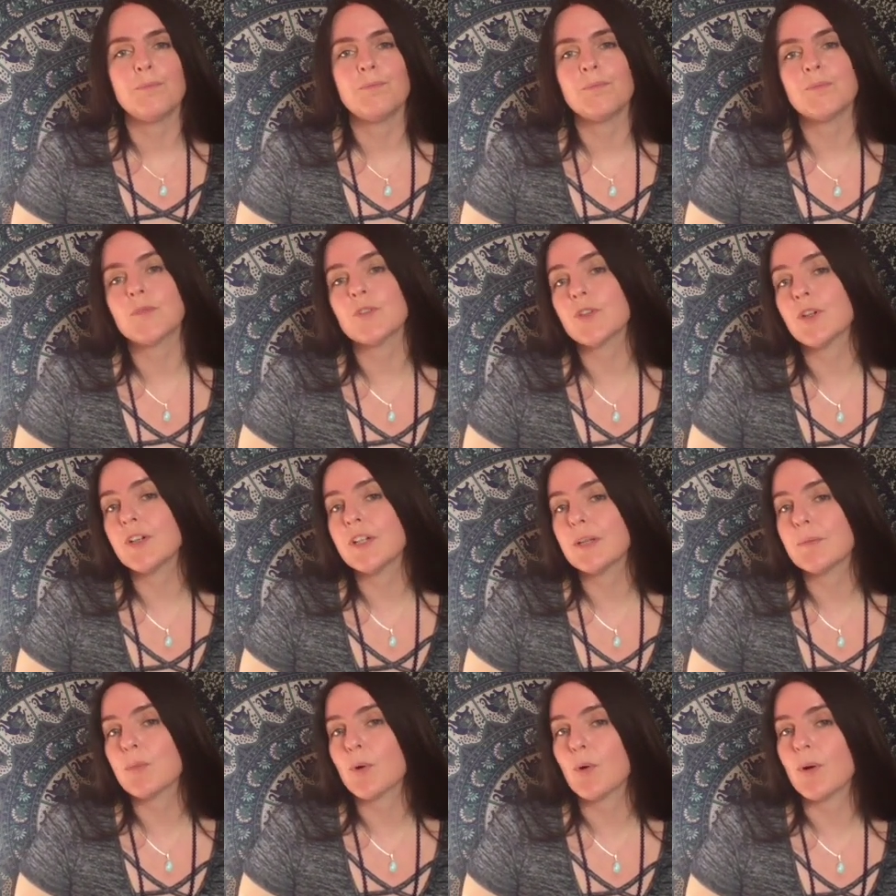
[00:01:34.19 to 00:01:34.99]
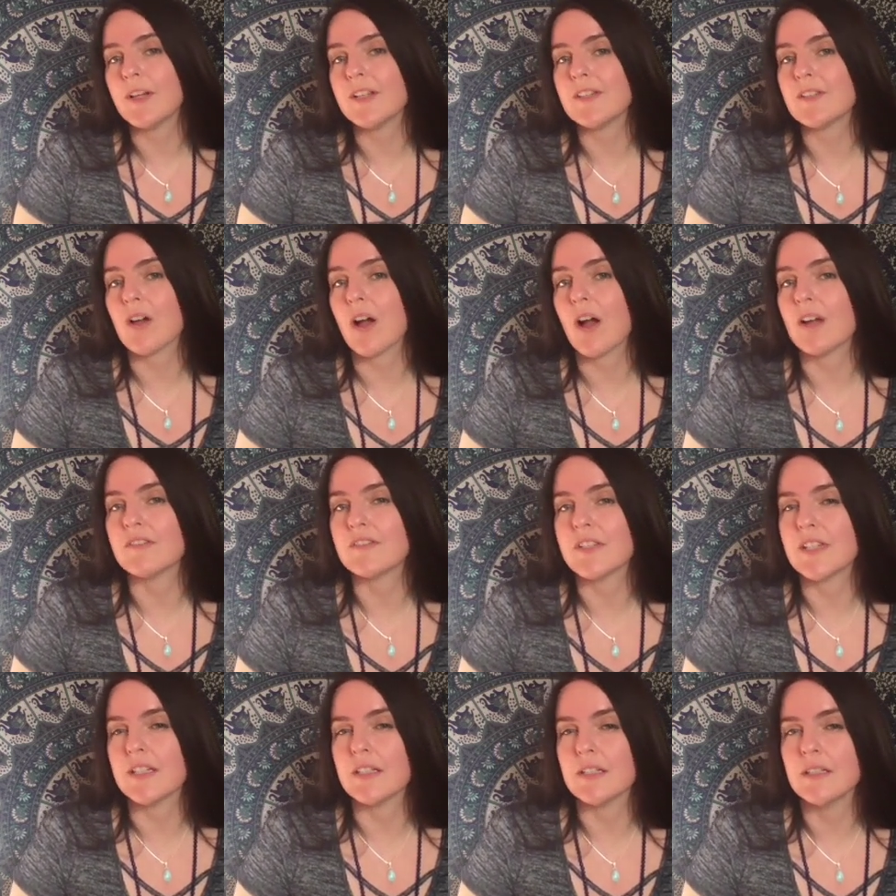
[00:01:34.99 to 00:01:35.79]
turning points
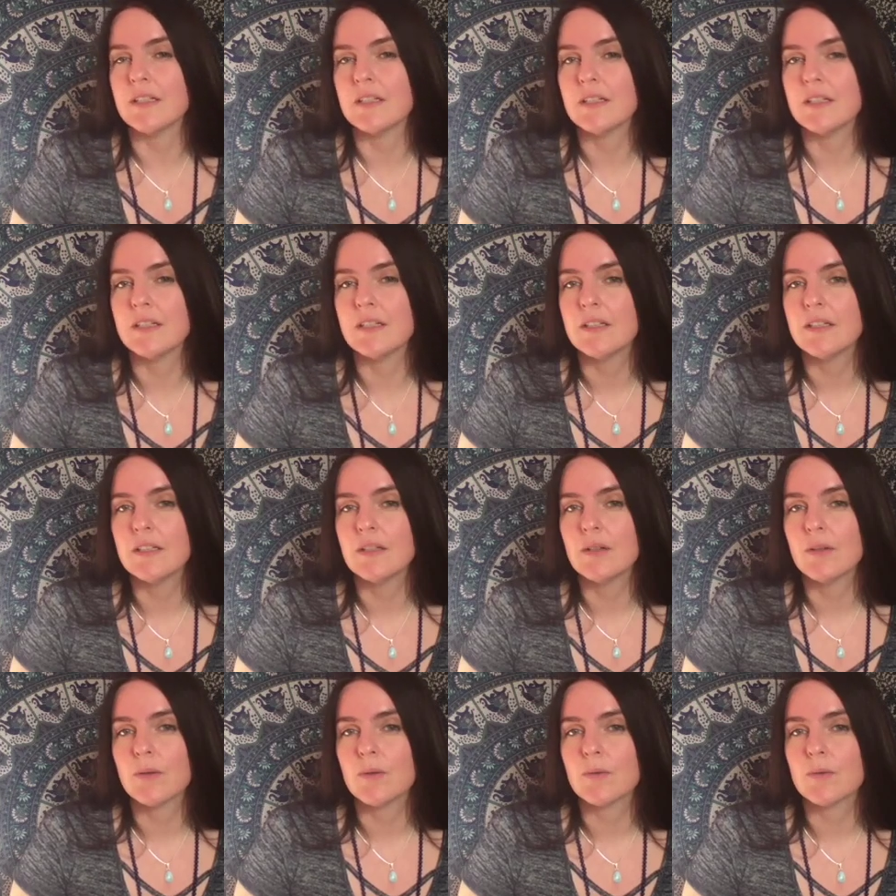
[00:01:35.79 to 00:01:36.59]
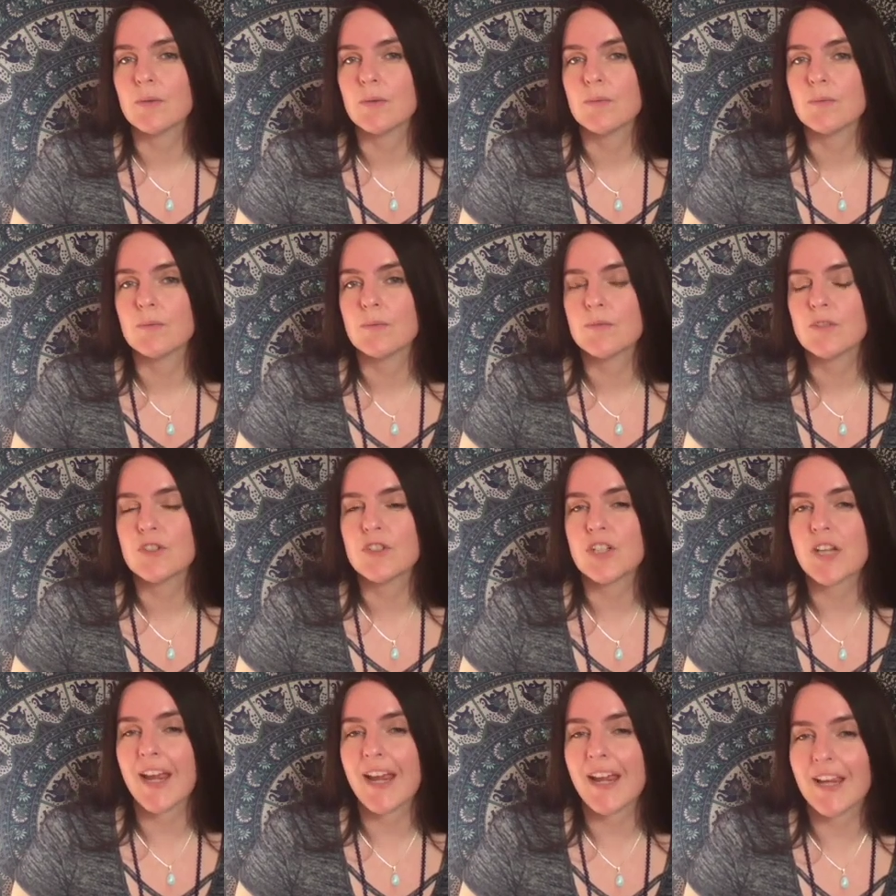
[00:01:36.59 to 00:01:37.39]
often,
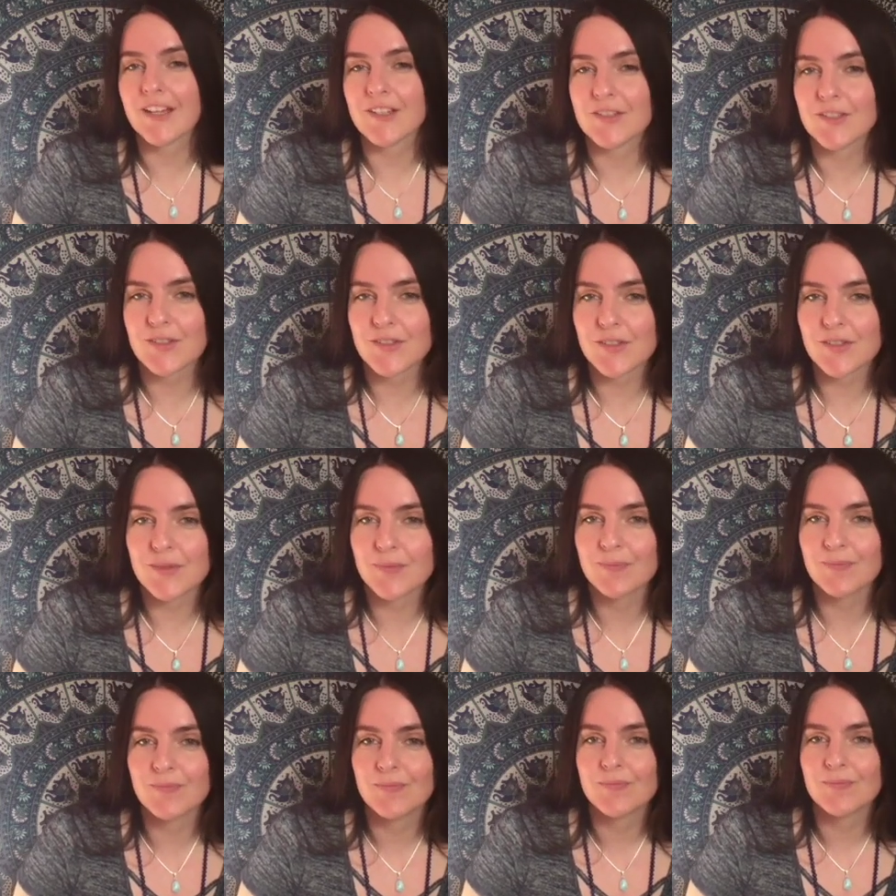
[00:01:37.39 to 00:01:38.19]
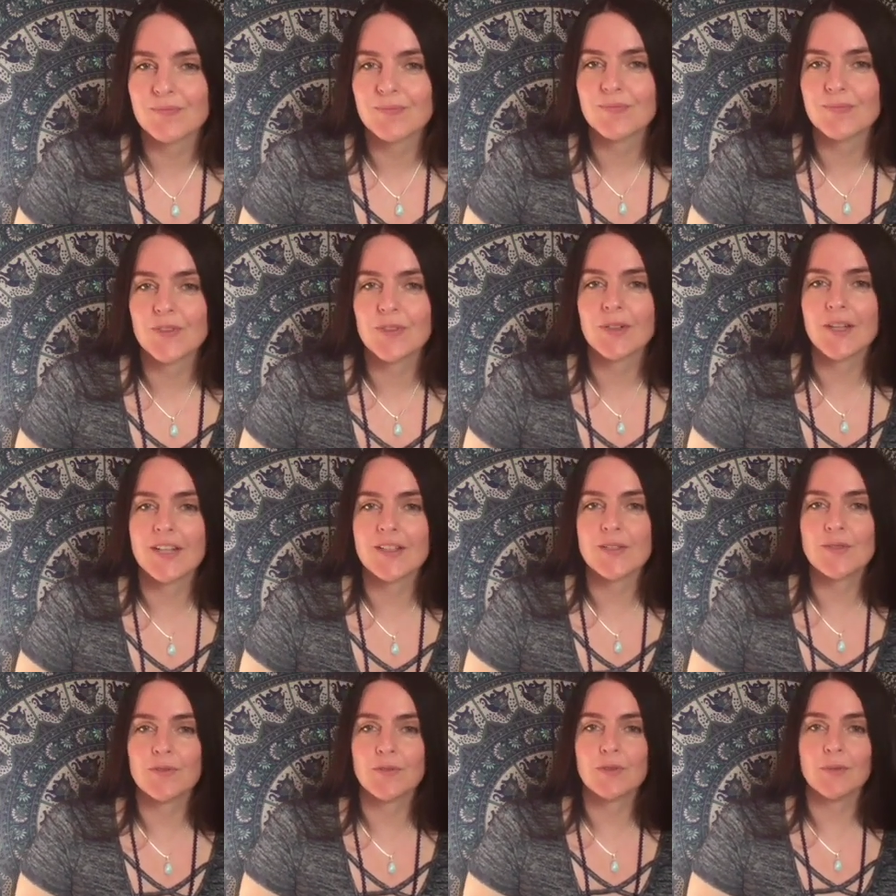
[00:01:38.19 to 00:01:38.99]
change,
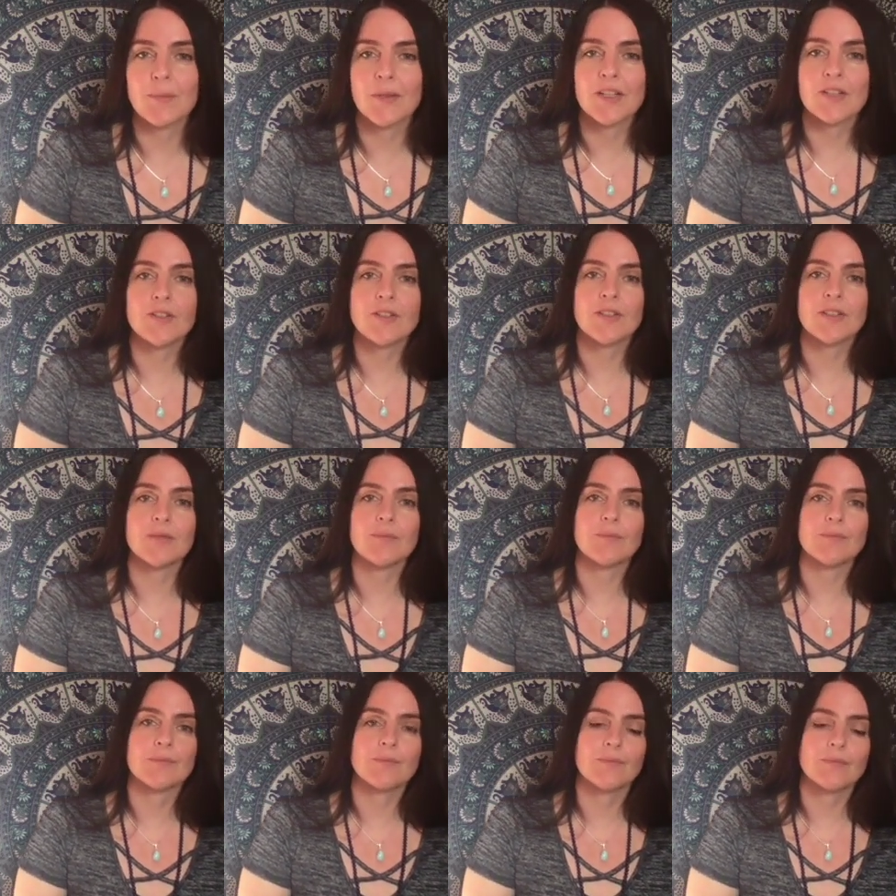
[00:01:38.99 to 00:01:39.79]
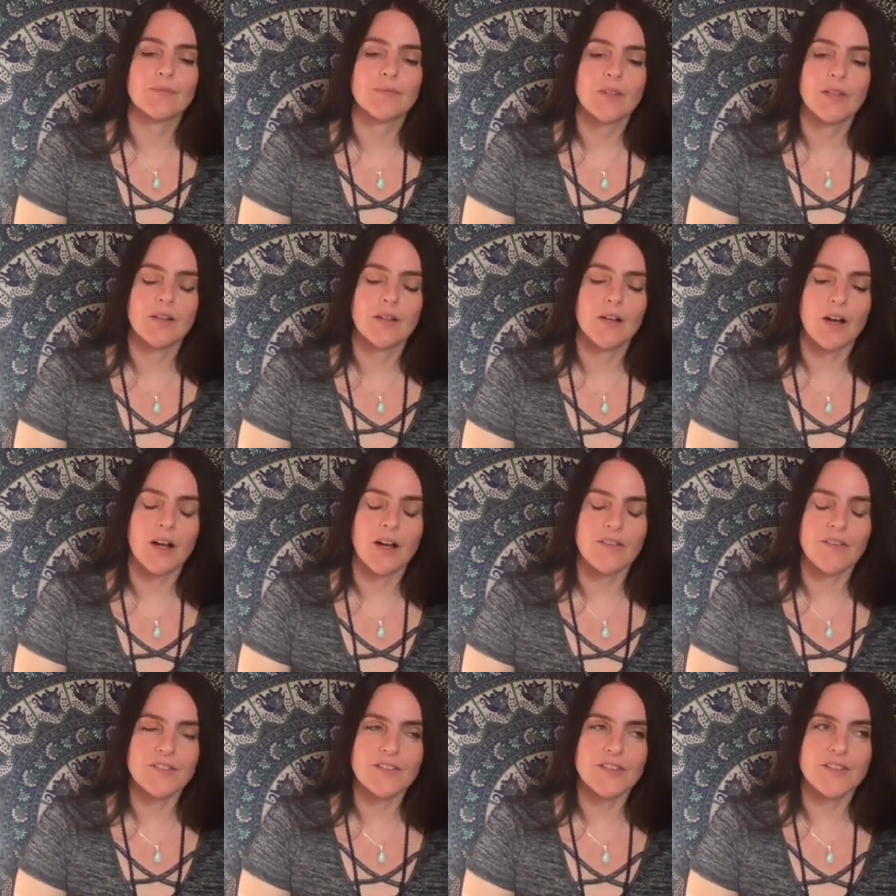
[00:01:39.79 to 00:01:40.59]
transformation.
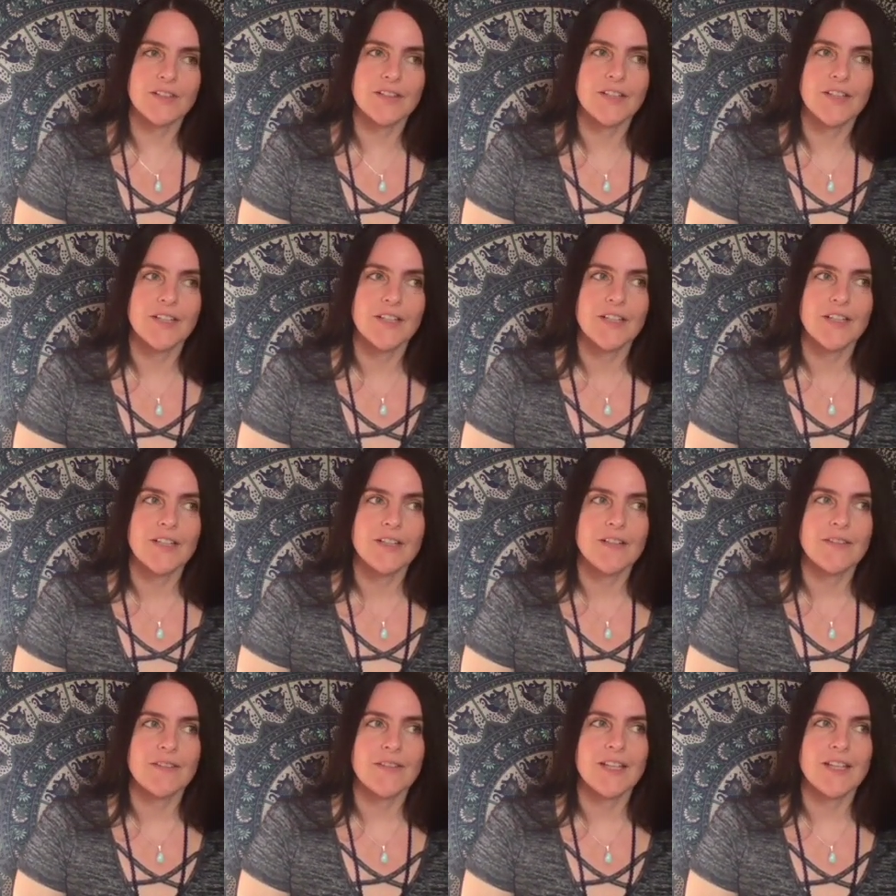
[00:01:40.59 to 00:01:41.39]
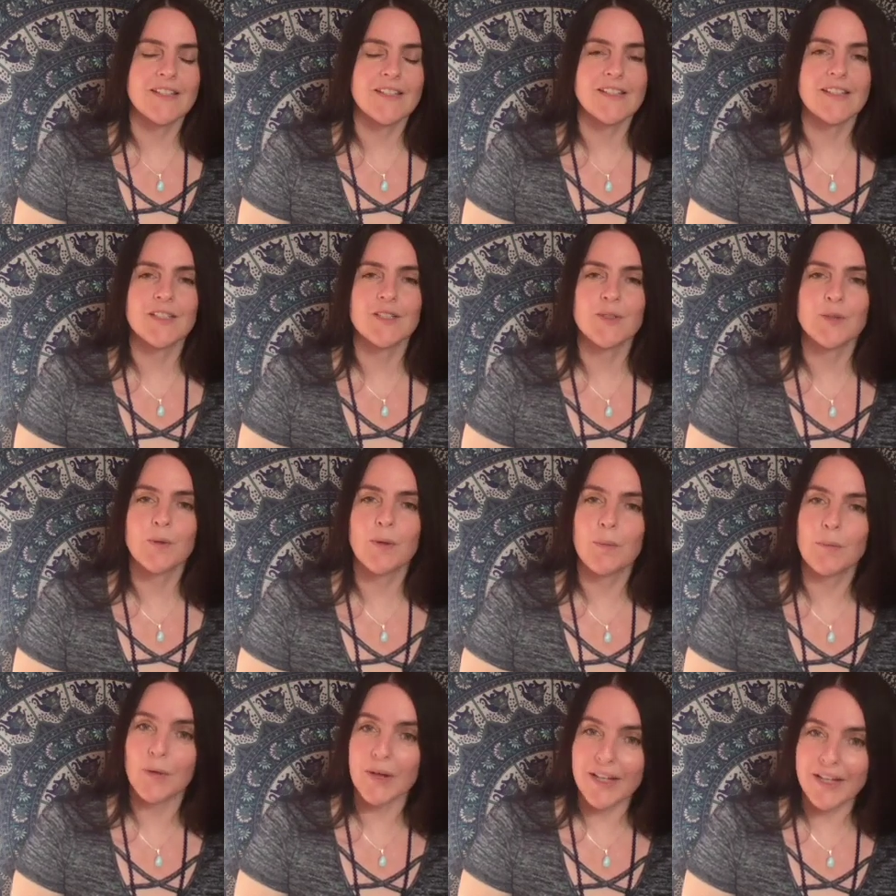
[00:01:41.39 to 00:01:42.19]
Often things get to
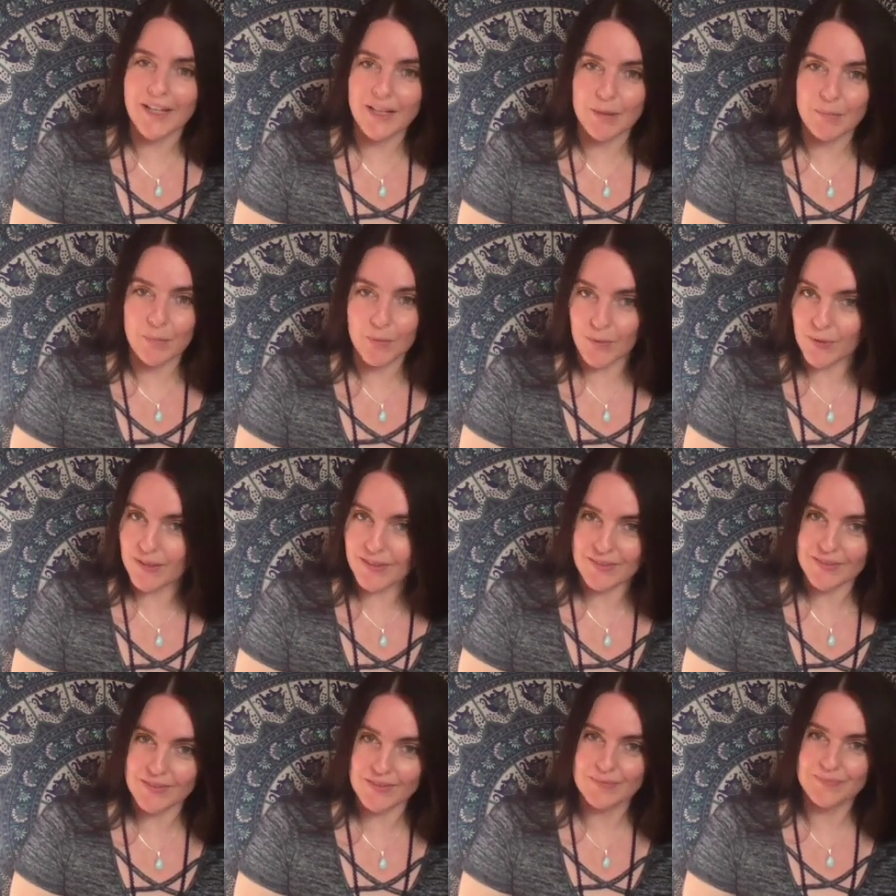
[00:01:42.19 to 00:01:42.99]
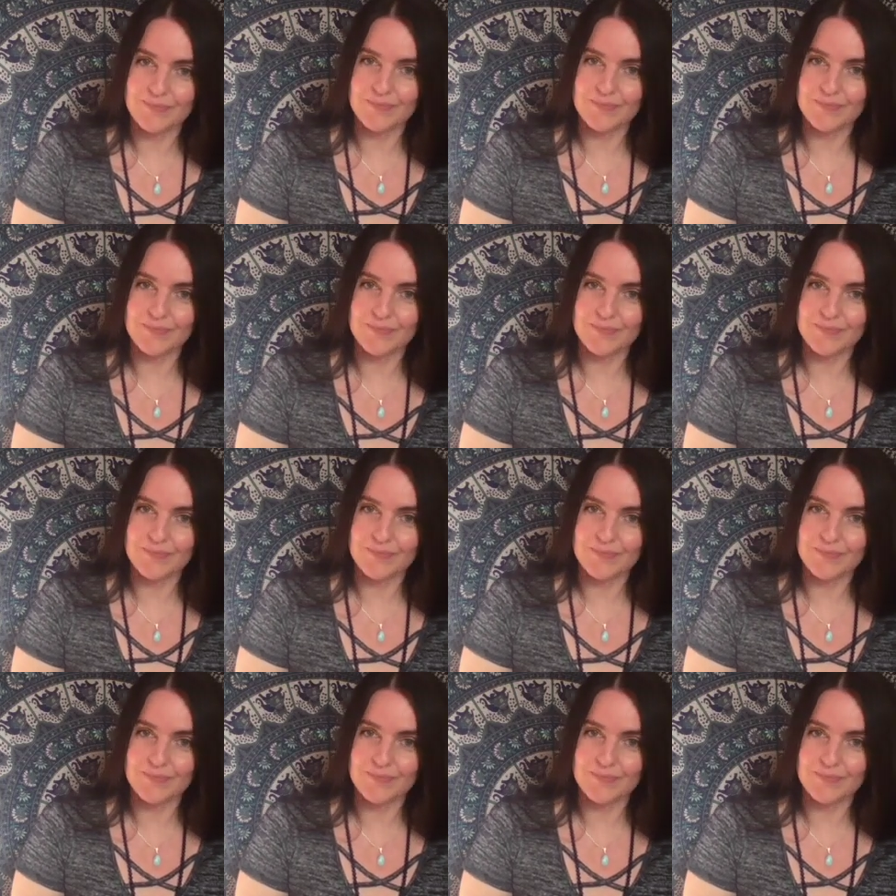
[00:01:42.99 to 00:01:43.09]
a breaking point.